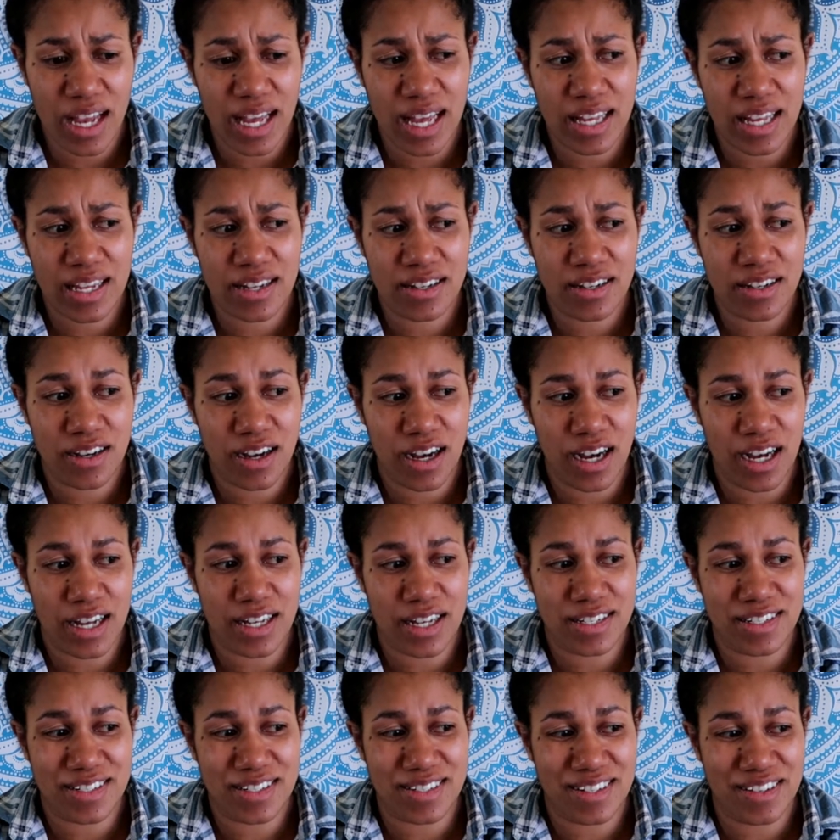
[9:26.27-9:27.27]
And
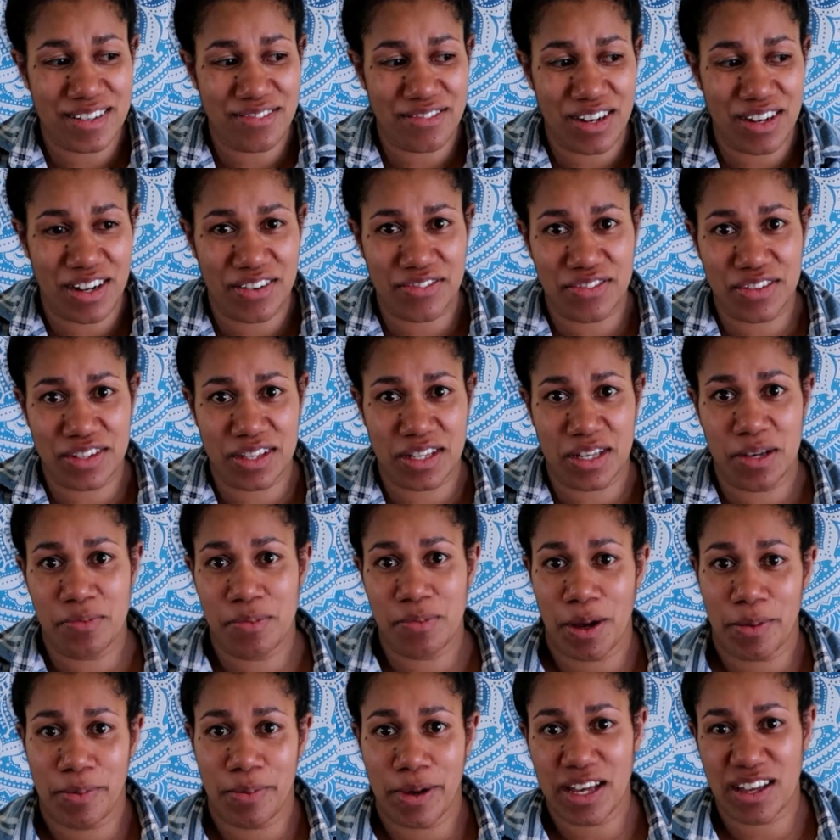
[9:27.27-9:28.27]
I didn't even have to think
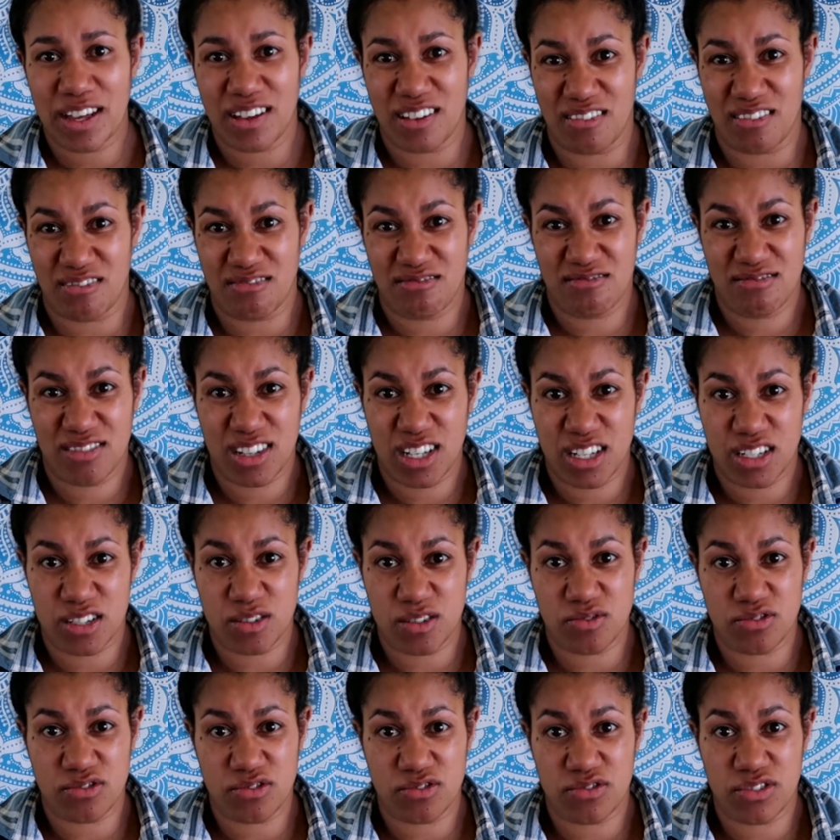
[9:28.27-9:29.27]
about packing
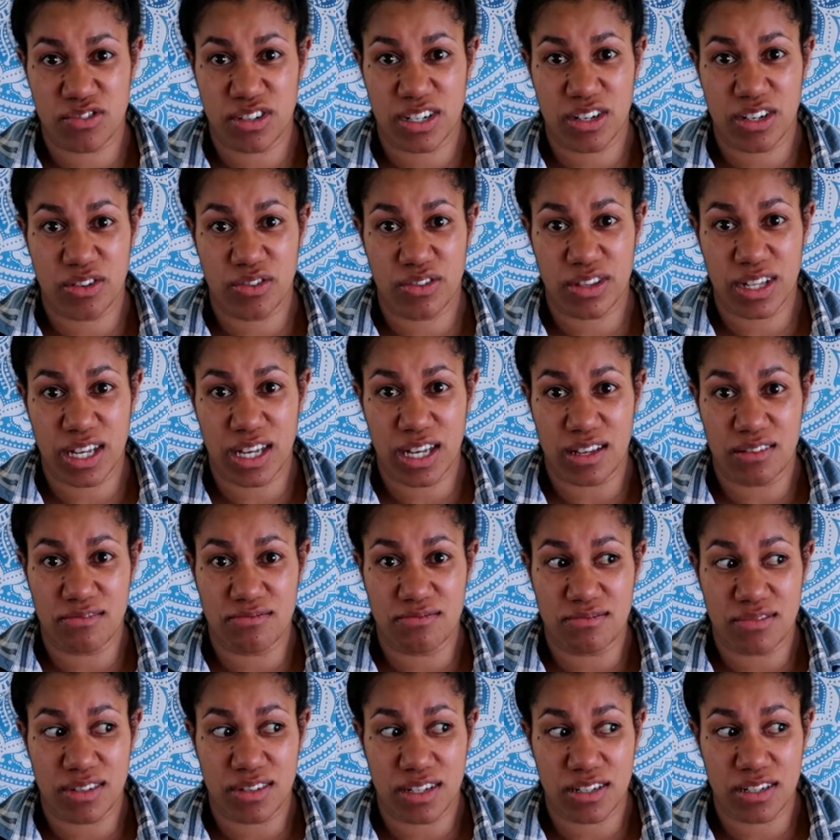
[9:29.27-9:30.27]
because it was already all there.
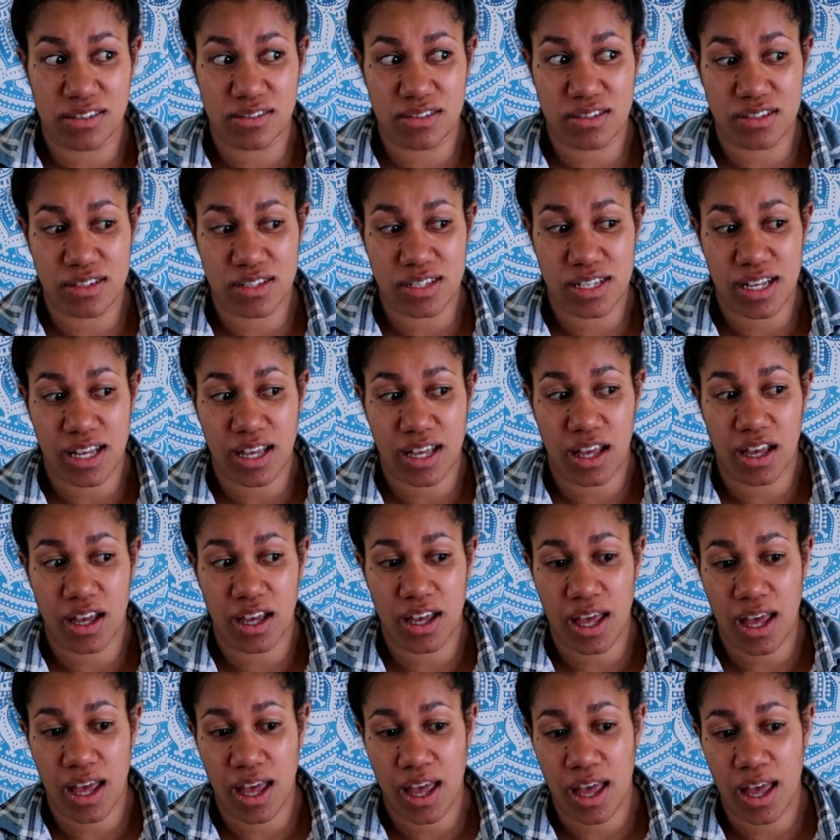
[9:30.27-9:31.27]
And I was just like,
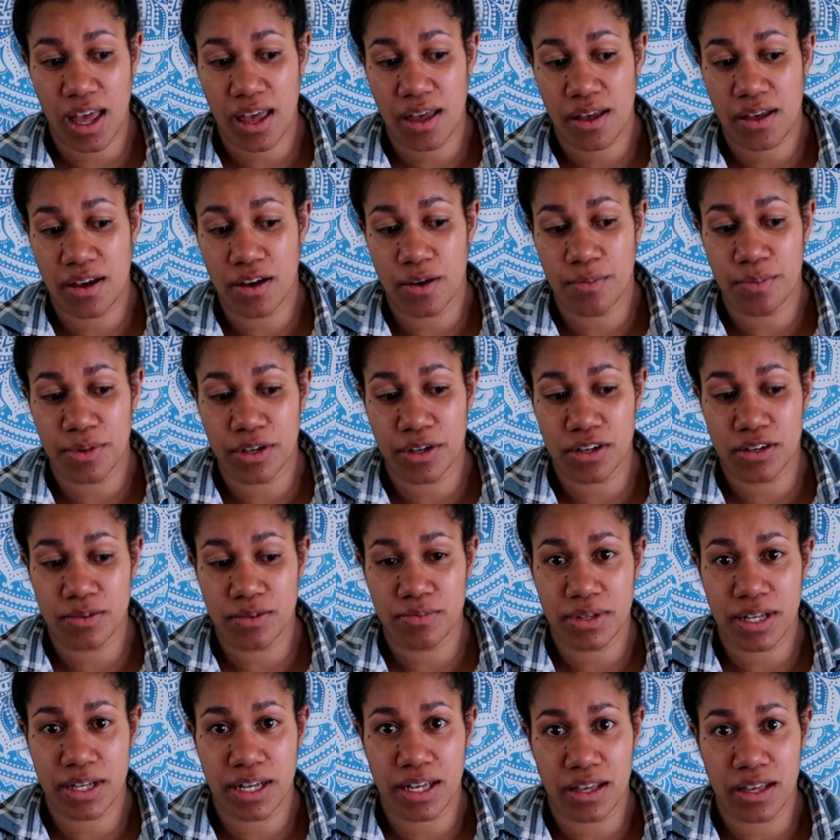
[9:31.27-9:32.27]
okay, hopping
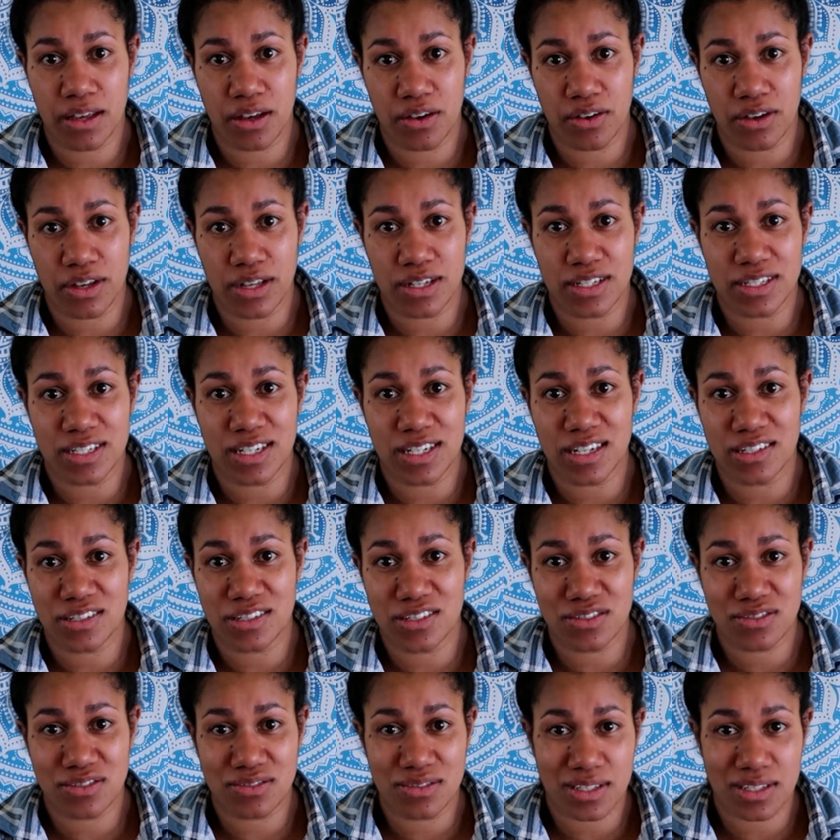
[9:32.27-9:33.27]
on a plane, going
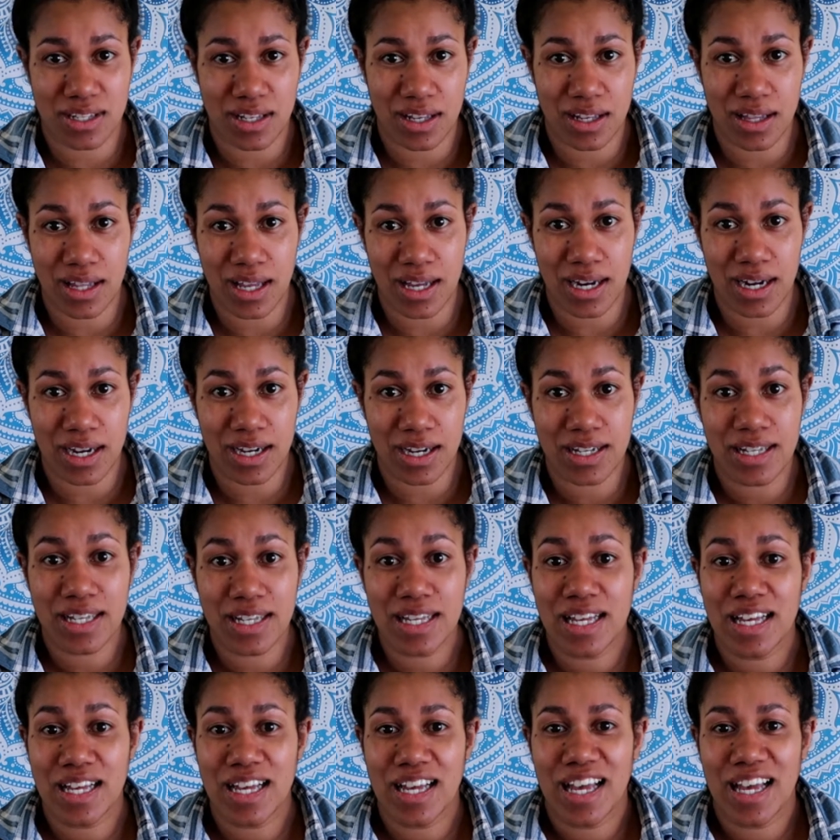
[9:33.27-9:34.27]
international, see you later.
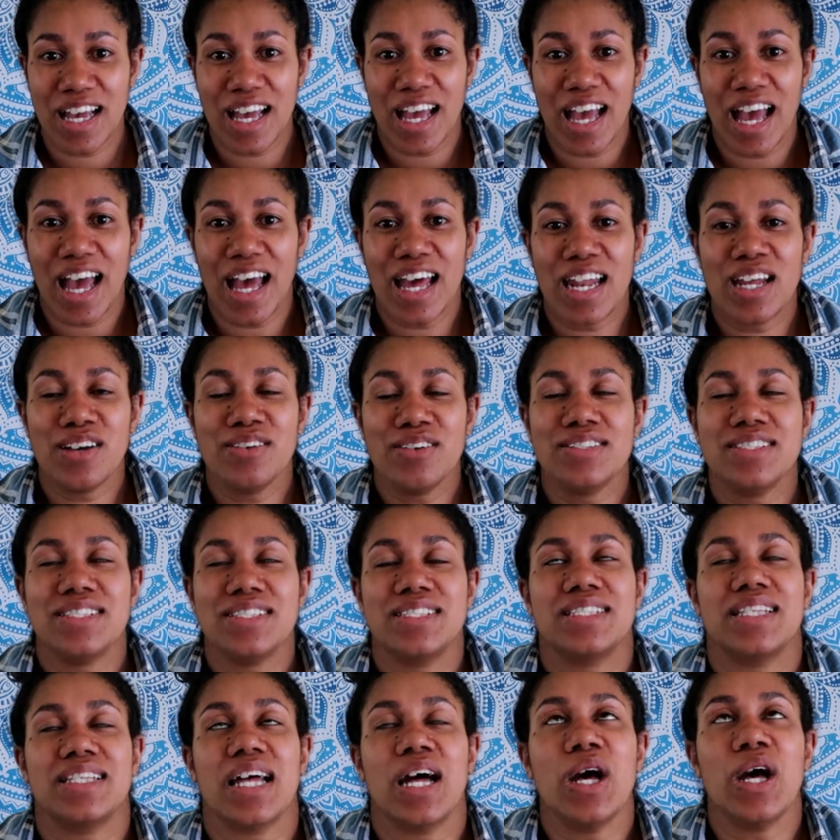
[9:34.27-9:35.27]
And it
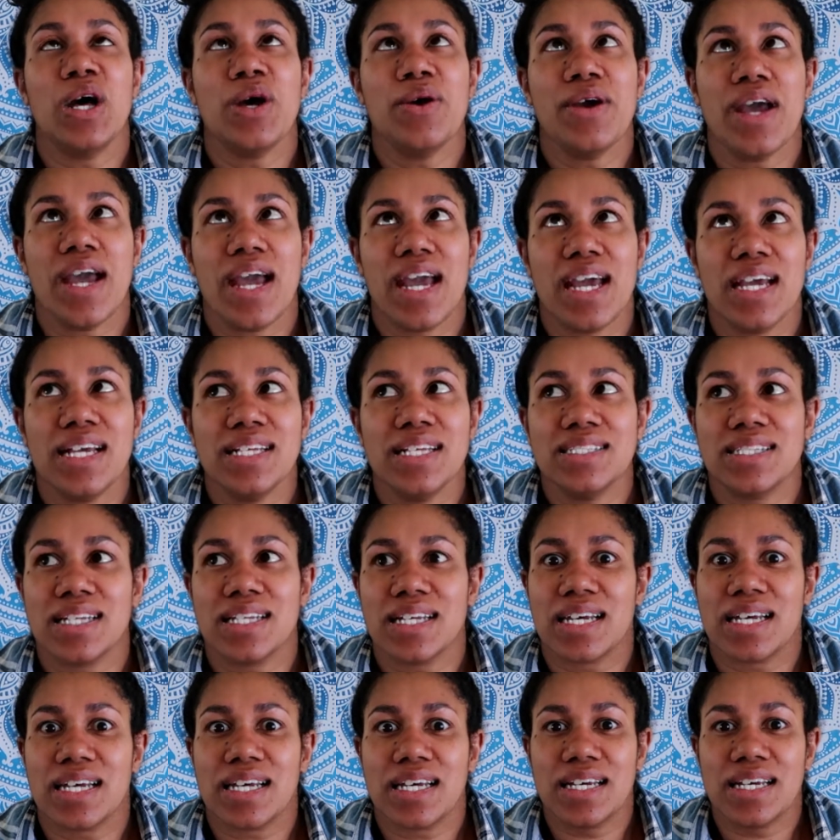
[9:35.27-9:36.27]
was so
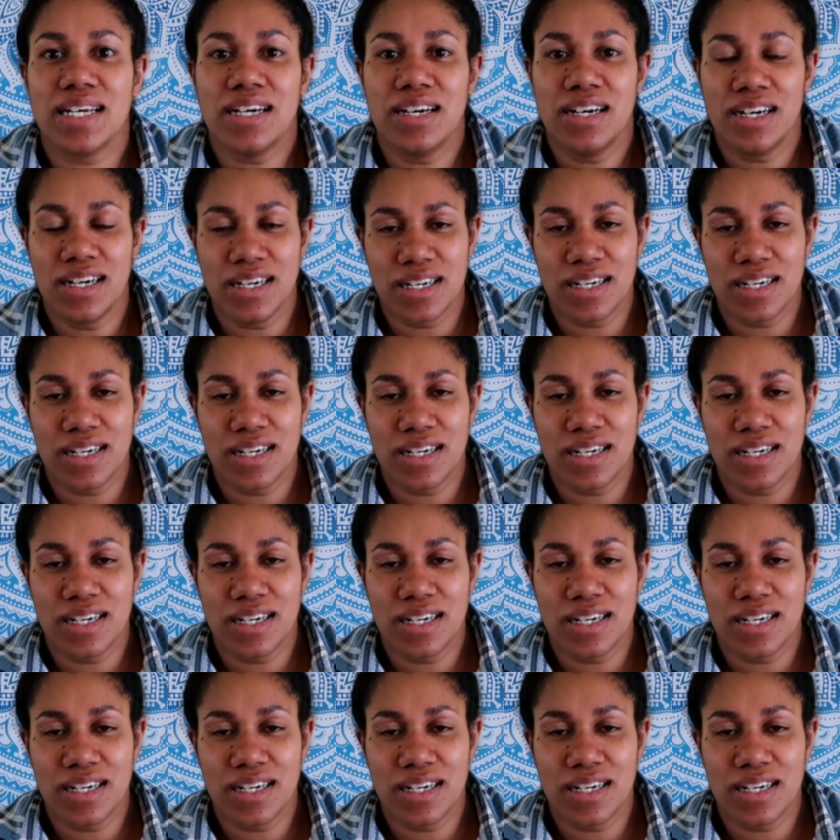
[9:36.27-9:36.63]
easy.